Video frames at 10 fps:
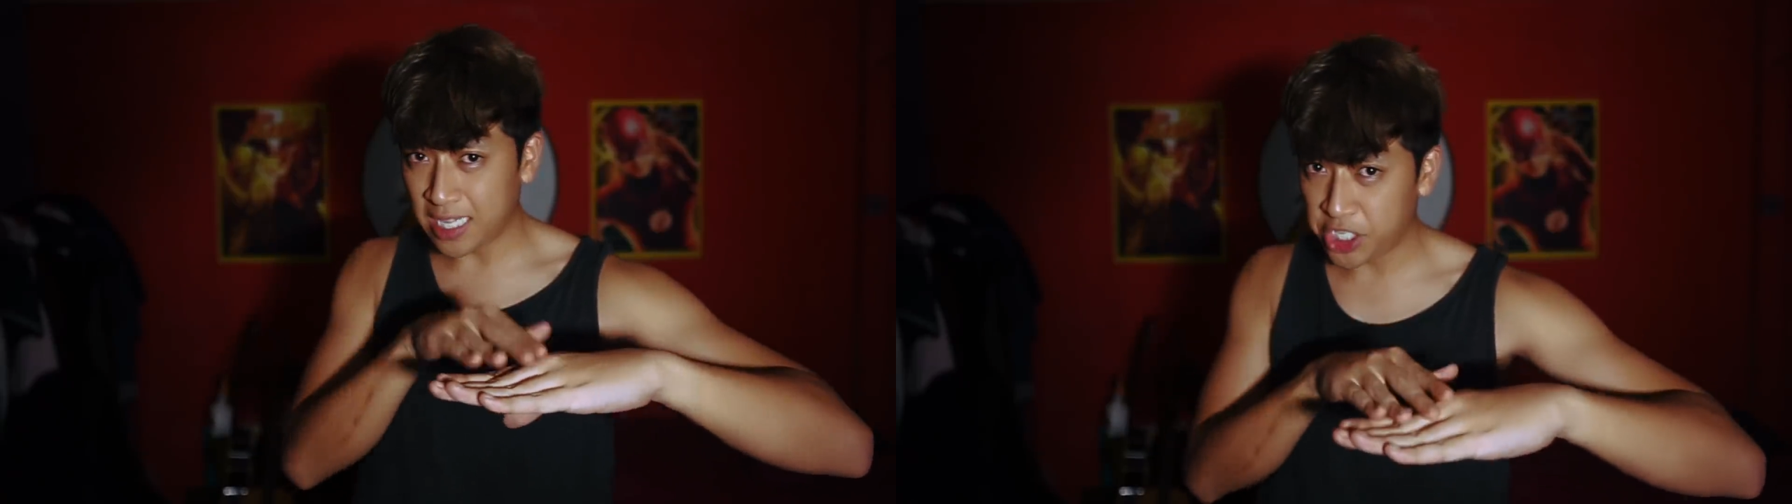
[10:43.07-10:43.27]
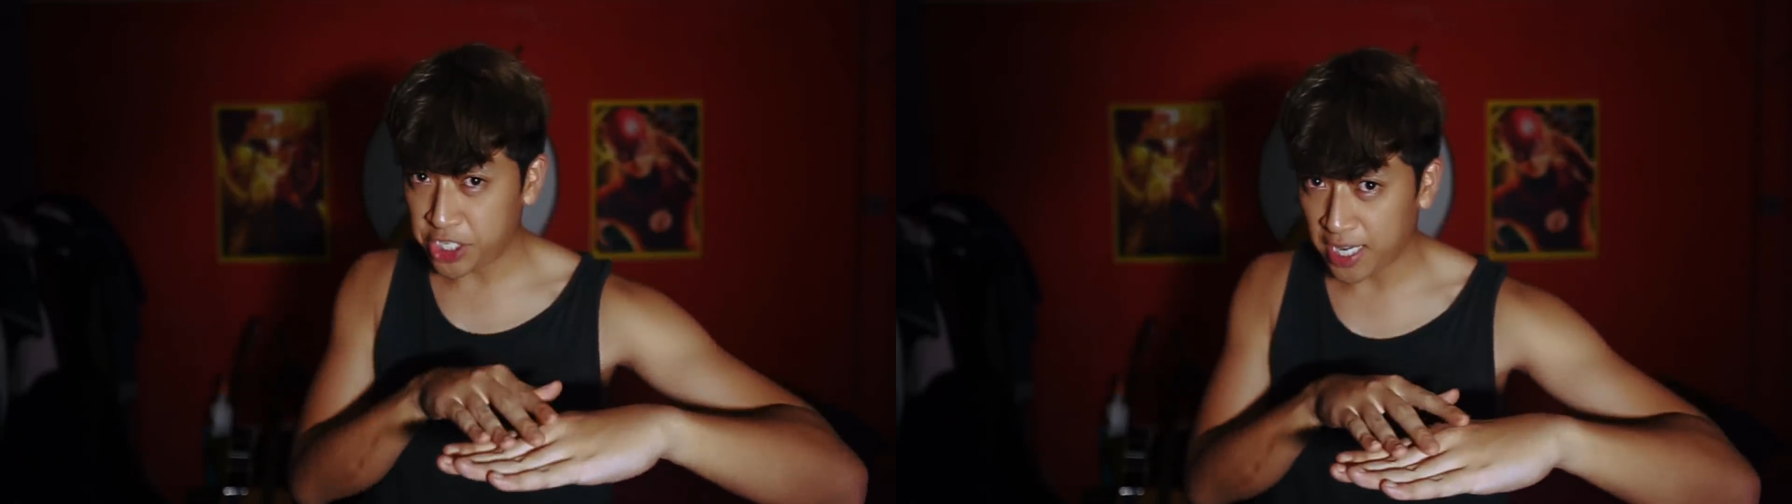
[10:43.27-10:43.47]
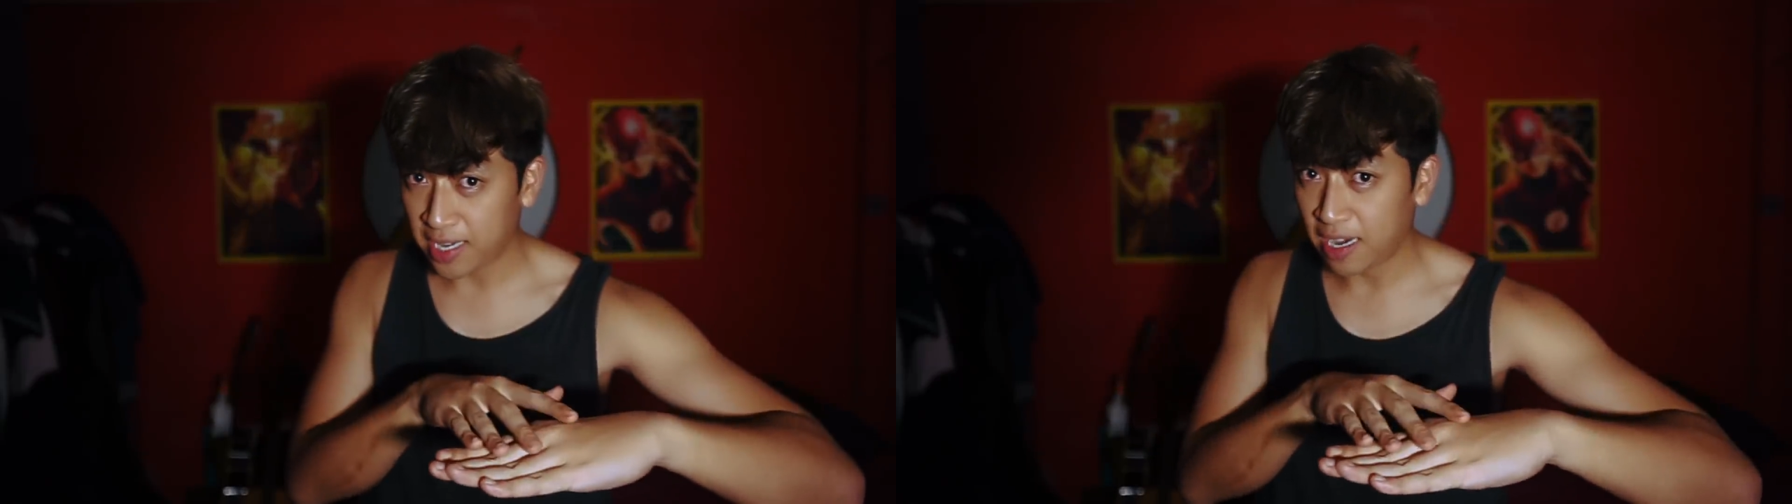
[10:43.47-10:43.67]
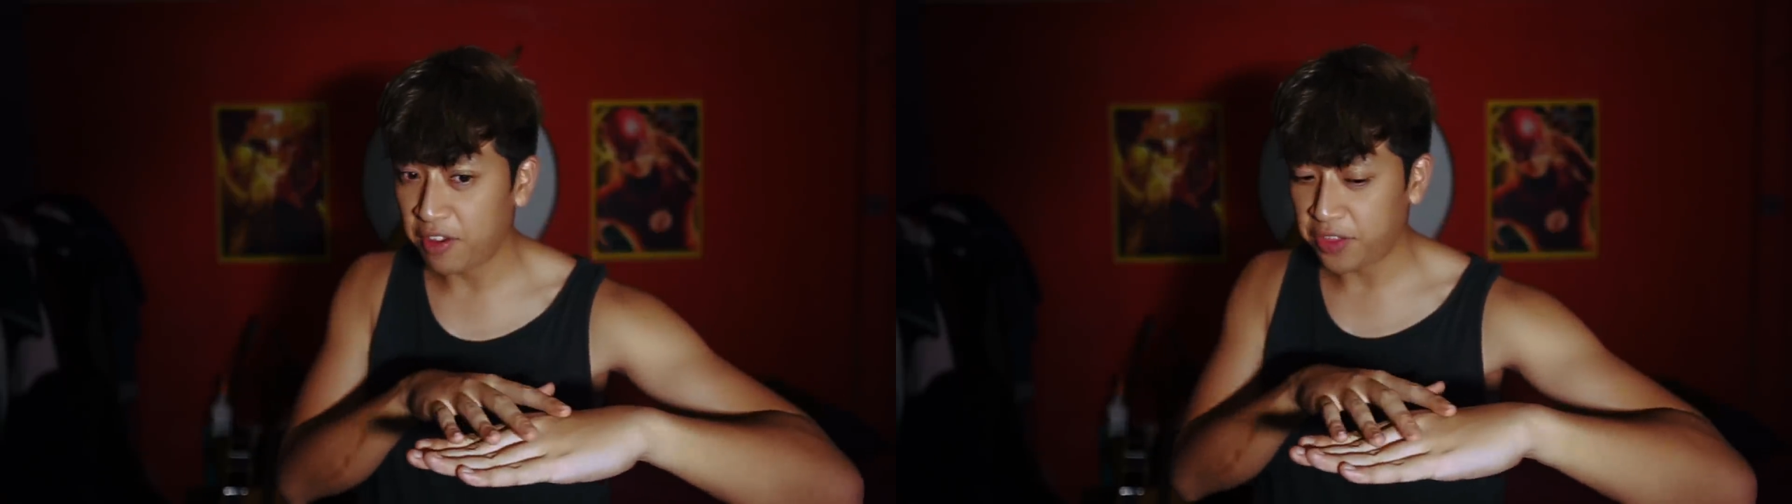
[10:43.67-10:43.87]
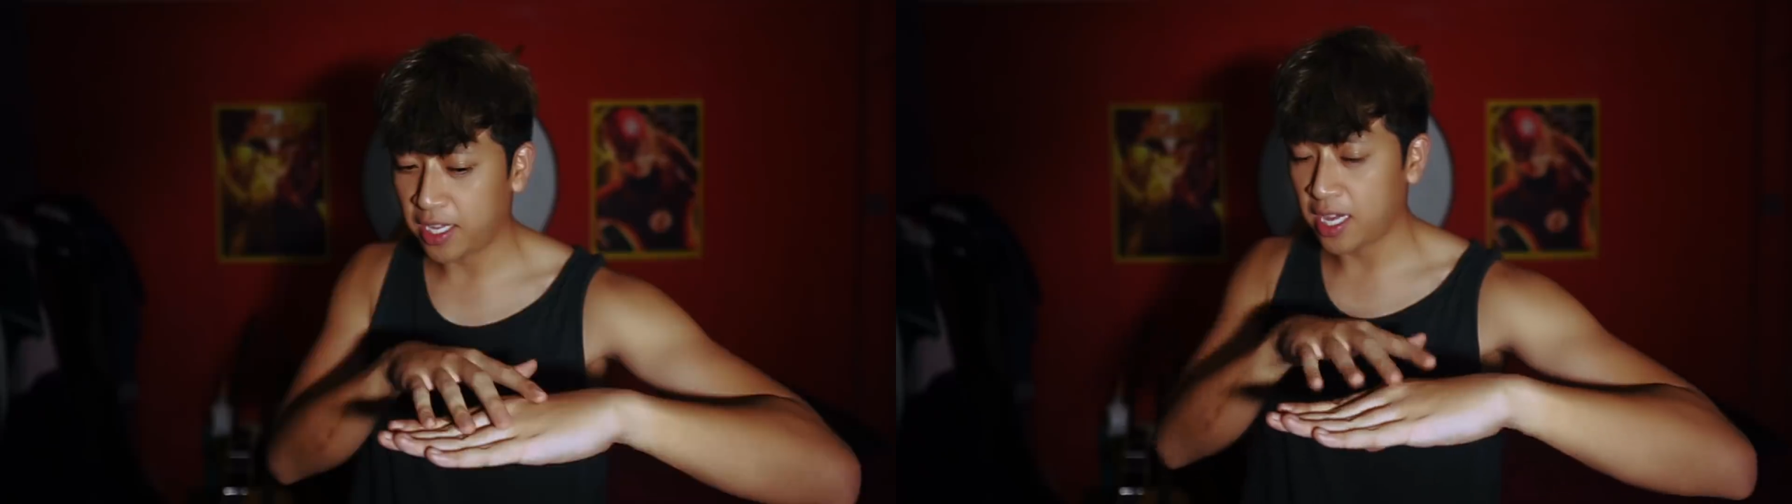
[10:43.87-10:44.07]
initiate
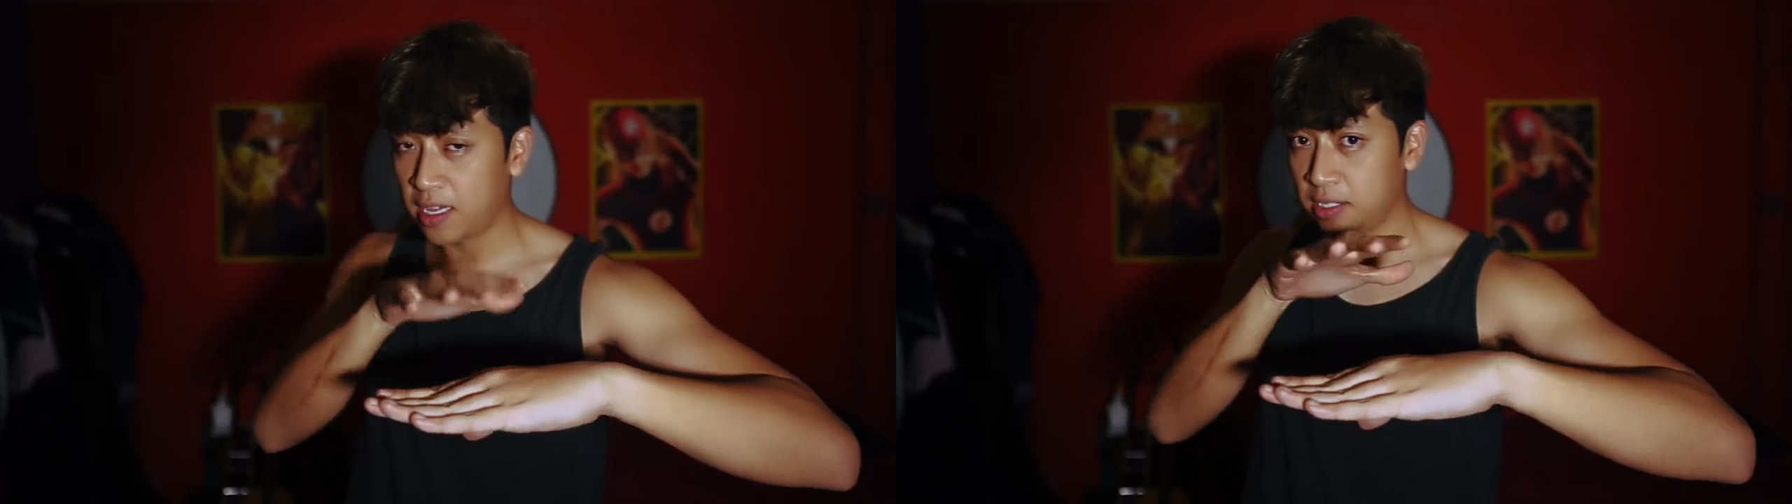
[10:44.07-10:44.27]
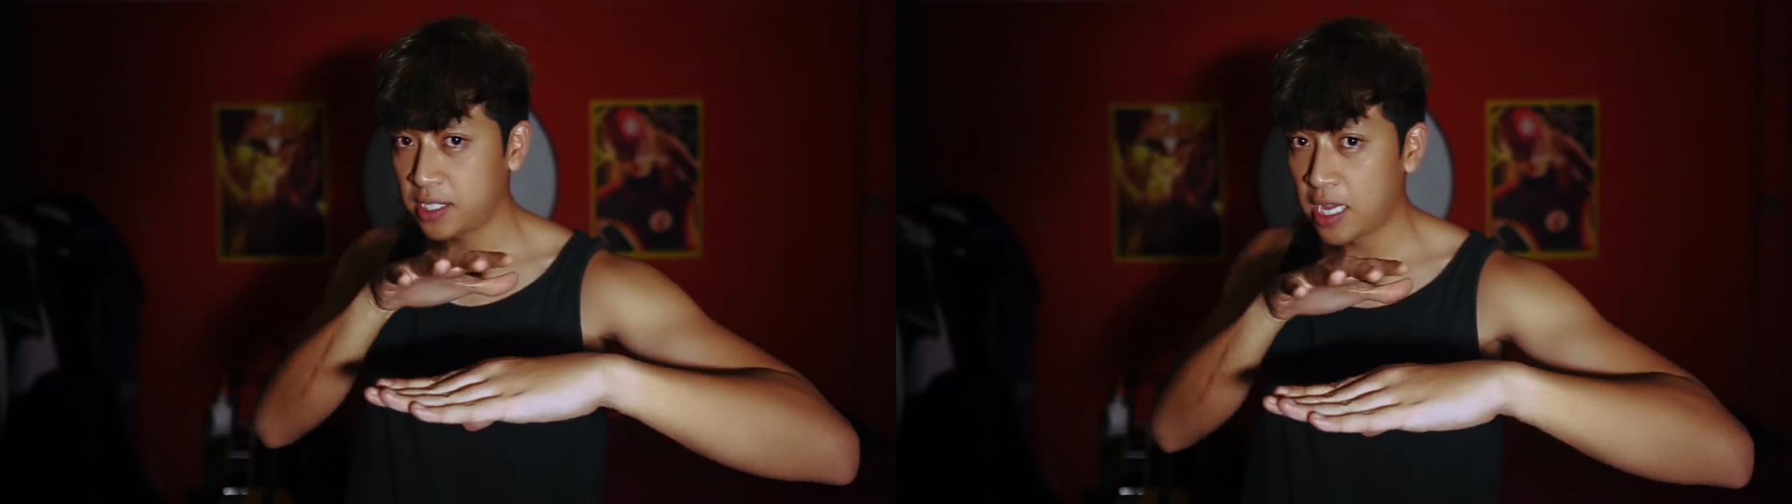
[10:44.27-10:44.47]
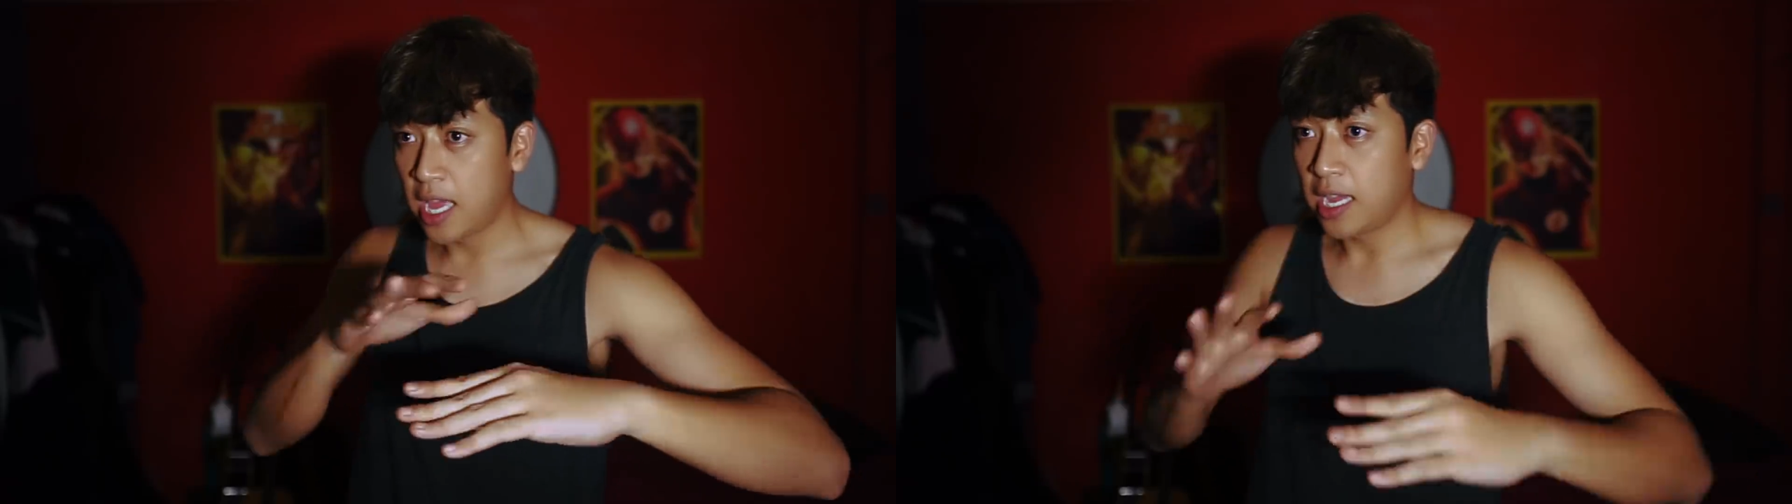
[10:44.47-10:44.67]
everything else